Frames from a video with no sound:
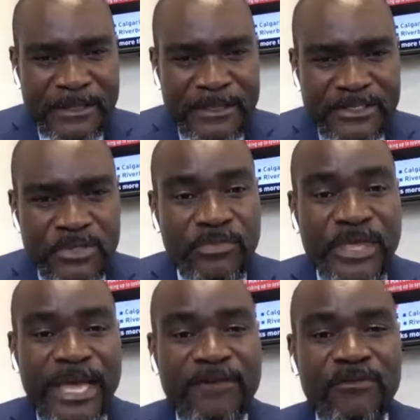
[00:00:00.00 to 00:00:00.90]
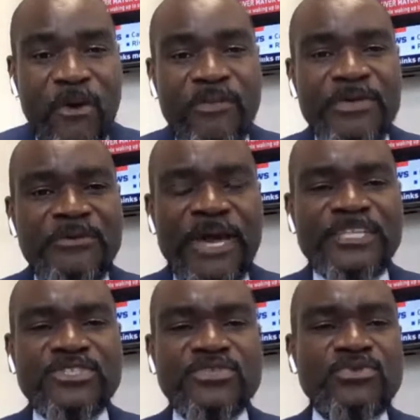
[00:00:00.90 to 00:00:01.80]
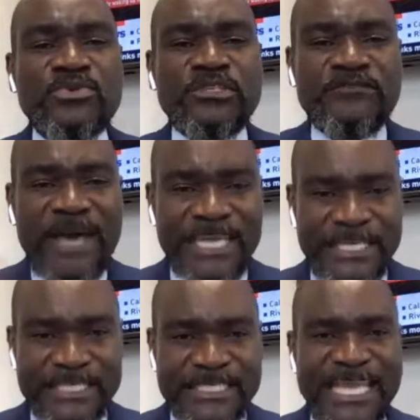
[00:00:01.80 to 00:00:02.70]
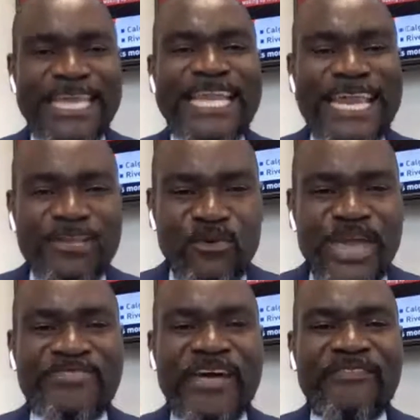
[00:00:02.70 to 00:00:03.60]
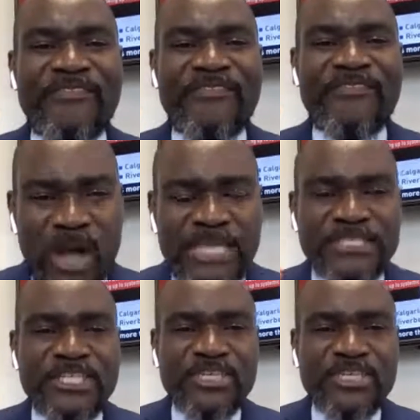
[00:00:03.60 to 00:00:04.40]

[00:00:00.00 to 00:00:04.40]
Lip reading: So they have all the rights to define it in any way that they want